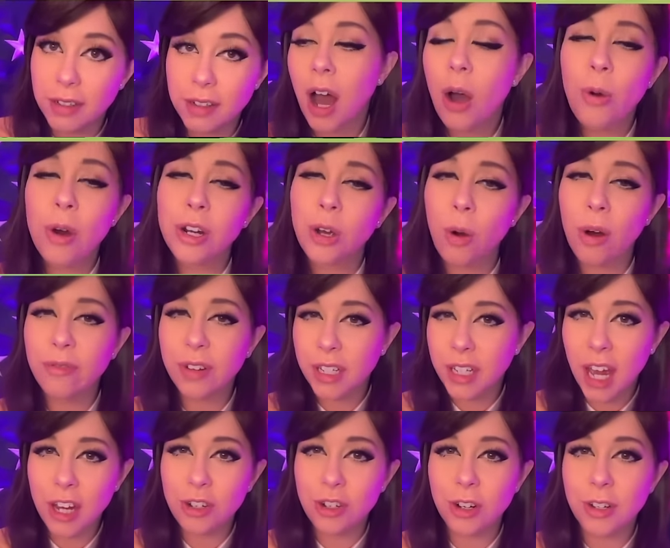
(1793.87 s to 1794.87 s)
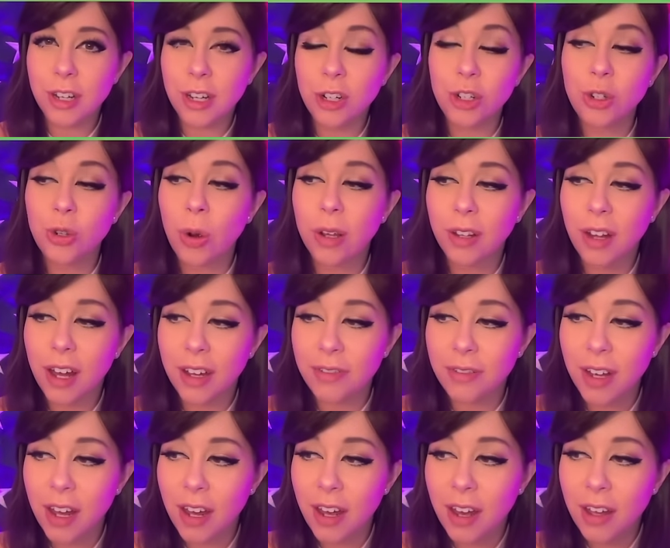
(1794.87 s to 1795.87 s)
I want to go on vacations and enjoy life.
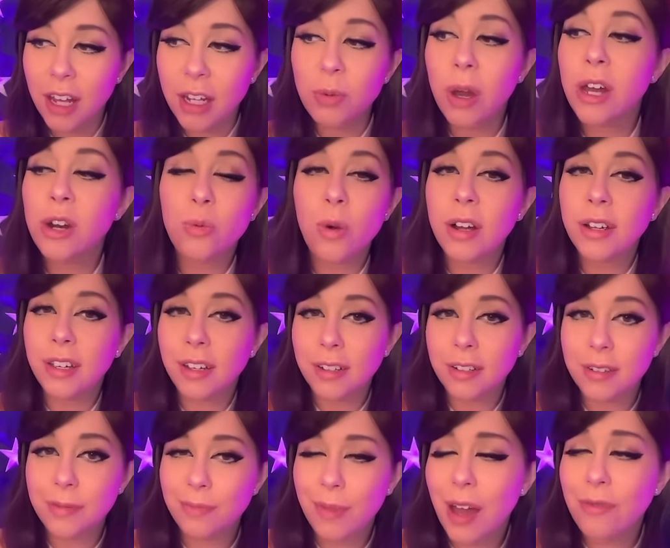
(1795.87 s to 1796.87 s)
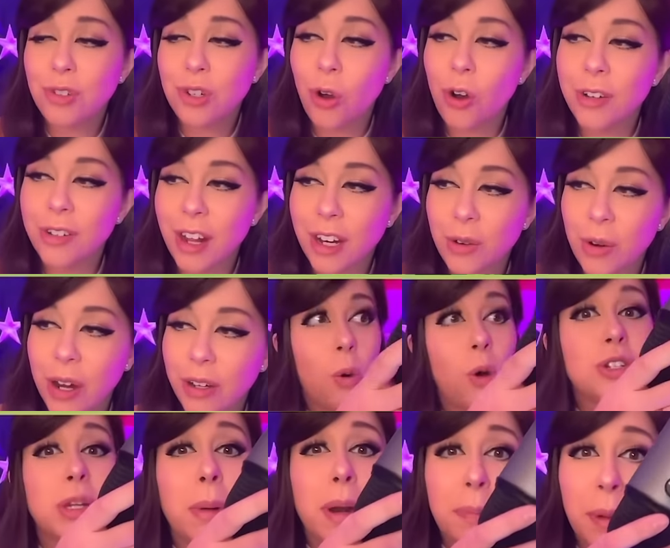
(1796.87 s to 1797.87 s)
That's why I don't want kids. I have dogs anyway.
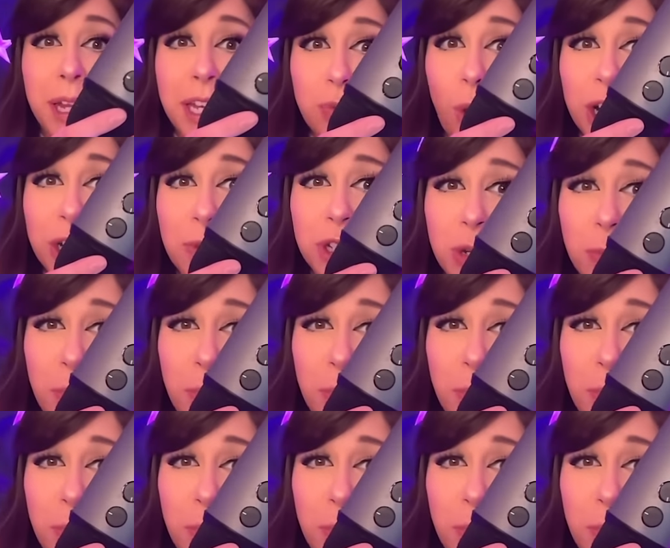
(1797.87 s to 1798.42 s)
Won't somebody please watch Mr.